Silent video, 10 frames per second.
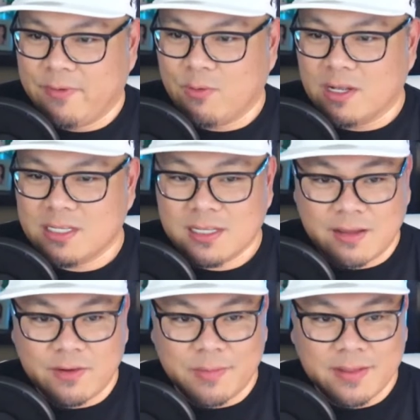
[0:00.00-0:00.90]
watching
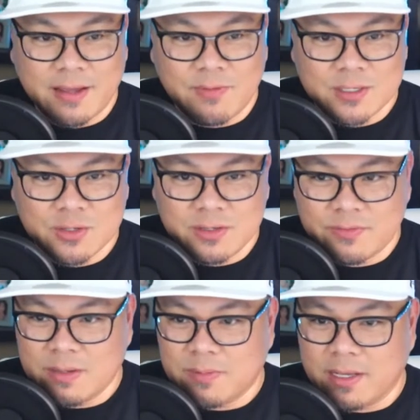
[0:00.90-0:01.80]
live, comment live. Watching on the
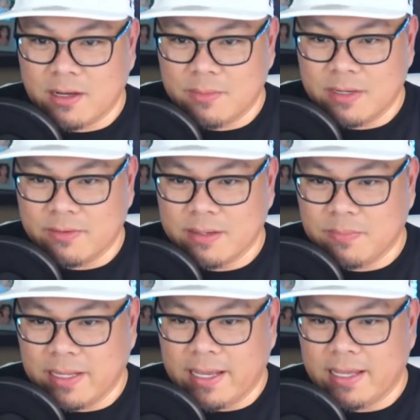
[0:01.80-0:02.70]
replay, comment
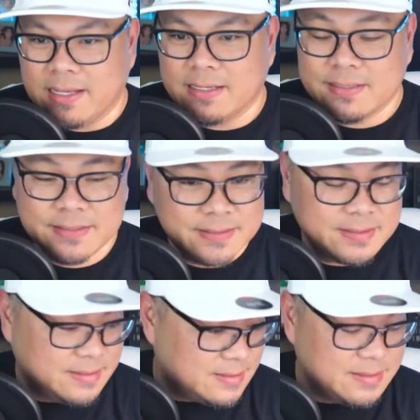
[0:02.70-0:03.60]
replay.
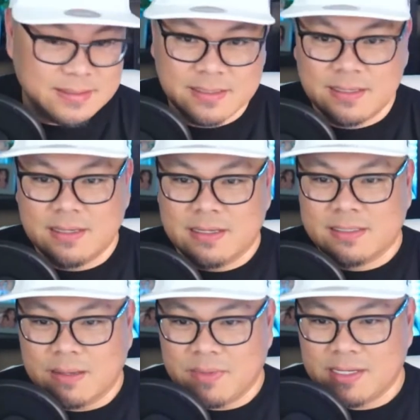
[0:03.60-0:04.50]

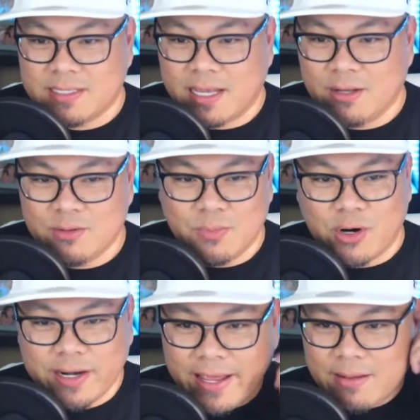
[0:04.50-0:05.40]
Somebody's saying good
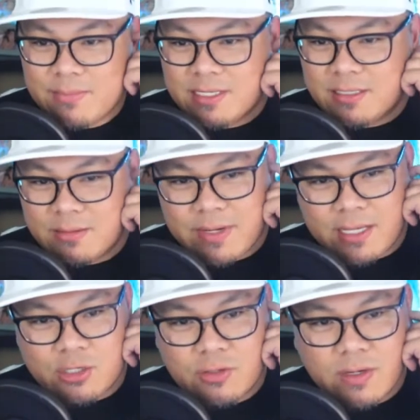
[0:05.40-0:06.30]
morning, Mr. Mike
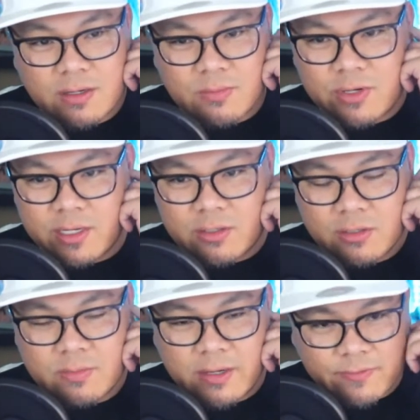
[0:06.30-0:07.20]
Chua. Good morning to
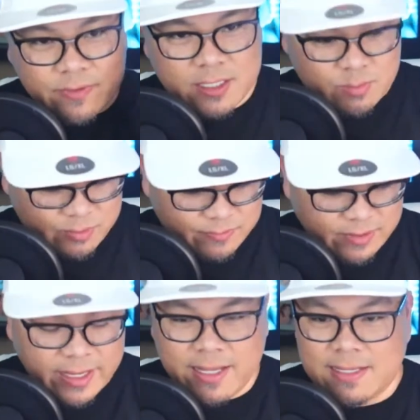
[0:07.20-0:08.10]
my Facebook friend.